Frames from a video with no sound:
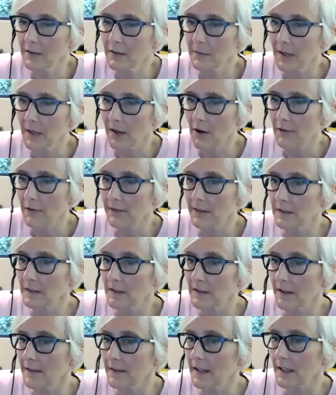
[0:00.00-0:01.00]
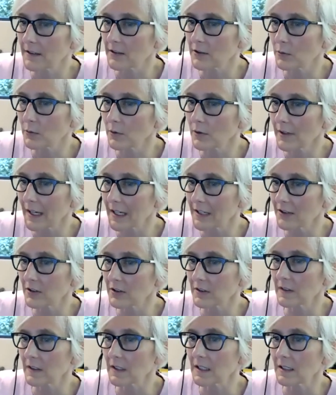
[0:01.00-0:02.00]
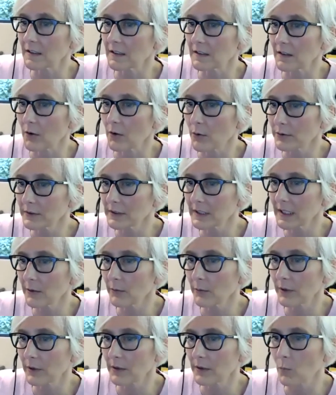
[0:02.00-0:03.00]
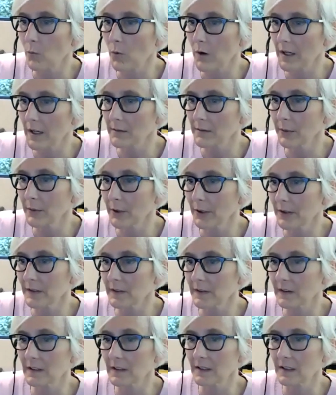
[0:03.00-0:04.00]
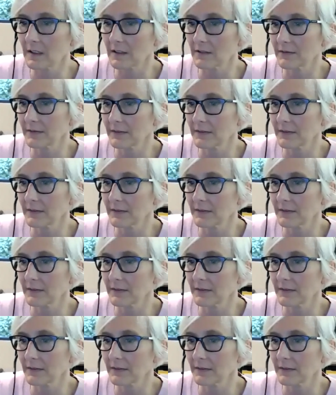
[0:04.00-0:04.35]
My office said that dual agency is only when one person